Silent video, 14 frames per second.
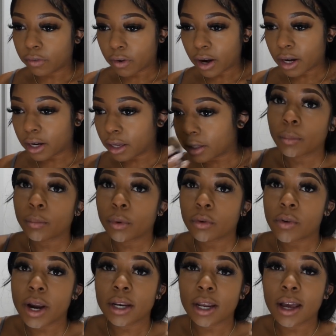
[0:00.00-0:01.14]
Friday. But
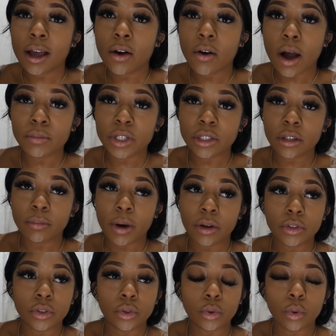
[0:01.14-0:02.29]
right now, I'm just about
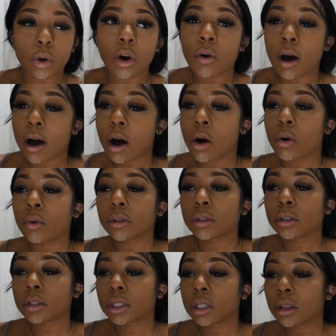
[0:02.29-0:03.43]
to go out
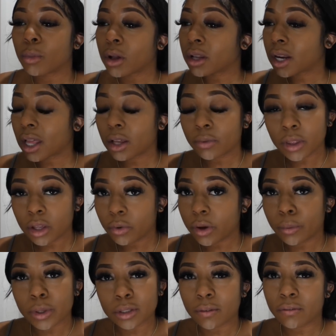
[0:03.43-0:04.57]
to the bowling alley really quick
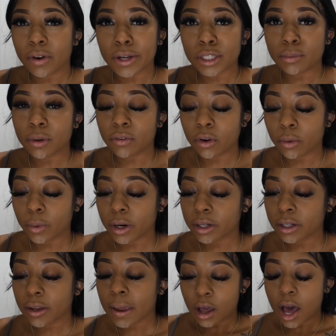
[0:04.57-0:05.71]
with some friends before
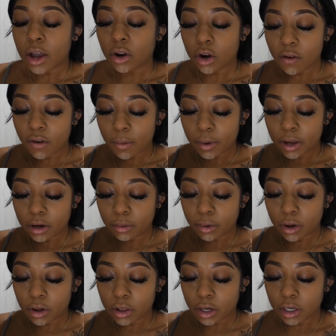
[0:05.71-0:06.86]
work. I don't know if I'm going to
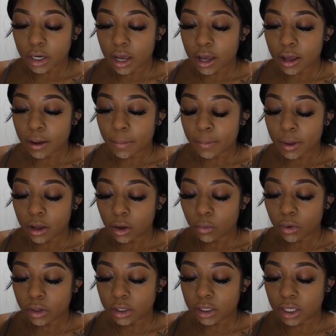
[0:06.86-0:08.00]
bowl or not, but
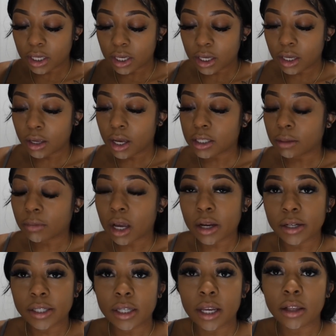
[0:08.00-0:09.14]
we'll see. Because I'm not
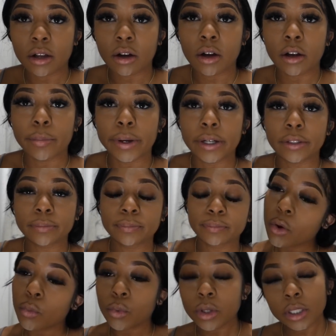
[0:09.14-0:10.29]
going to stay long, but
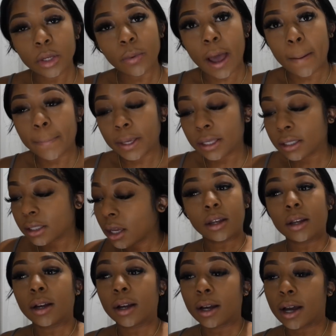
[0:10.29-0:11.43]
we'll see what happens.
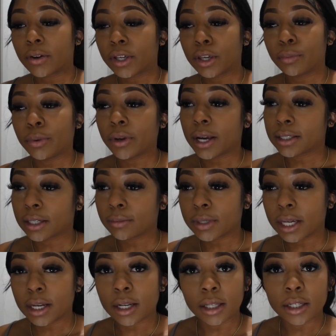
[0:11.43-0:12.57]
I'll keep you guys
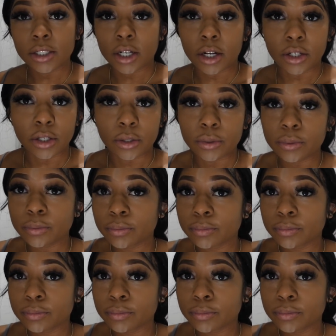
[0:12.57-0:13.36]
updated and let y'all know.